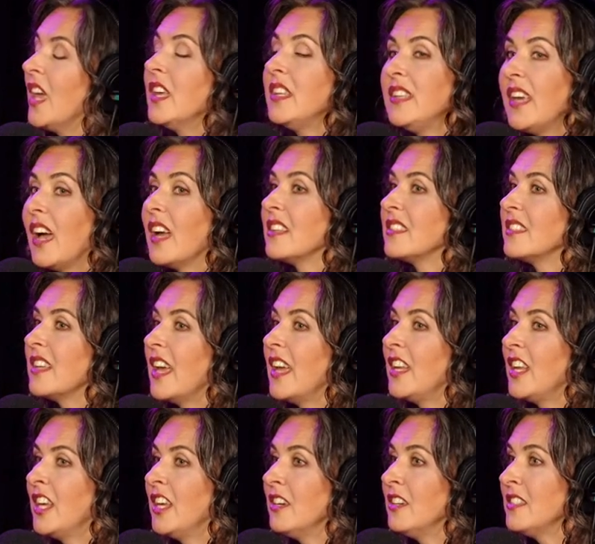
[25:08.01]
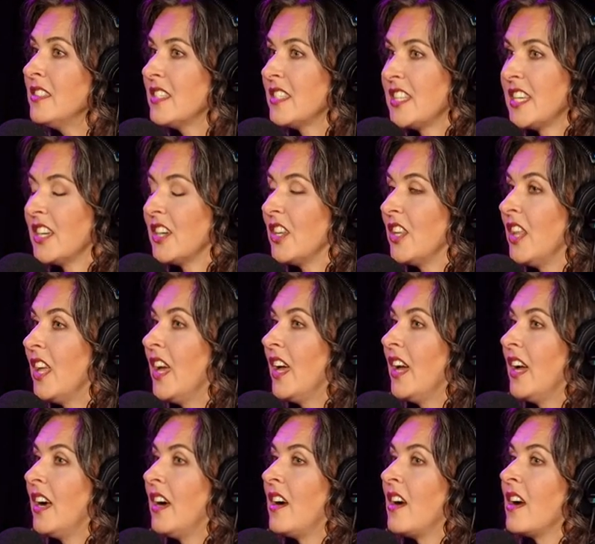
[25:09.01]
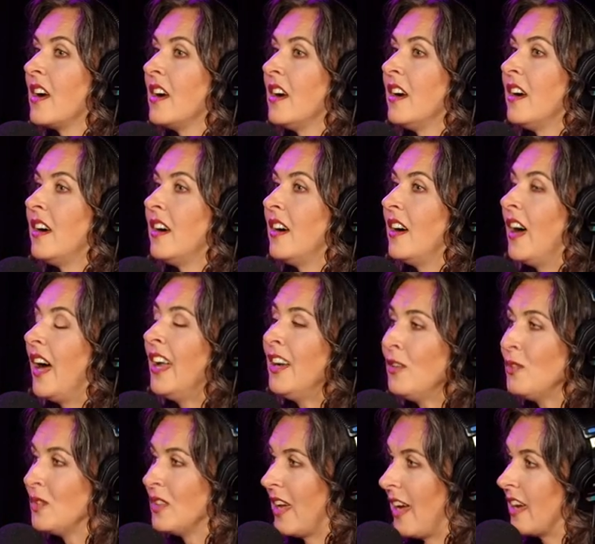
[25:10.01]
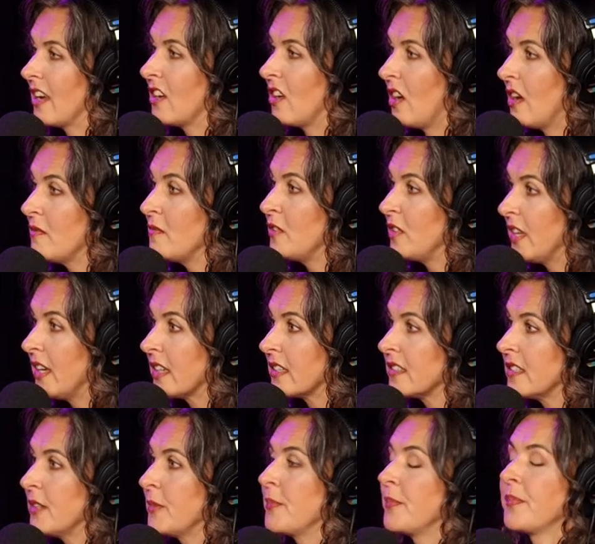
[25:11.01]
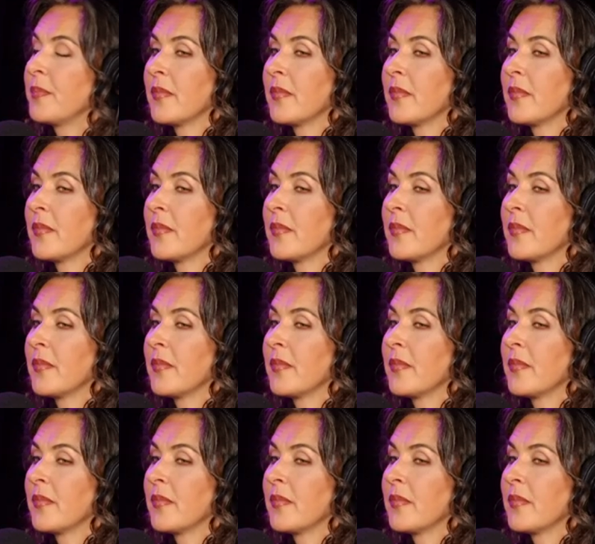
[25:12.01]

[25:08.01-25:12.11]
Yes. And here's the deal I don't like conflict.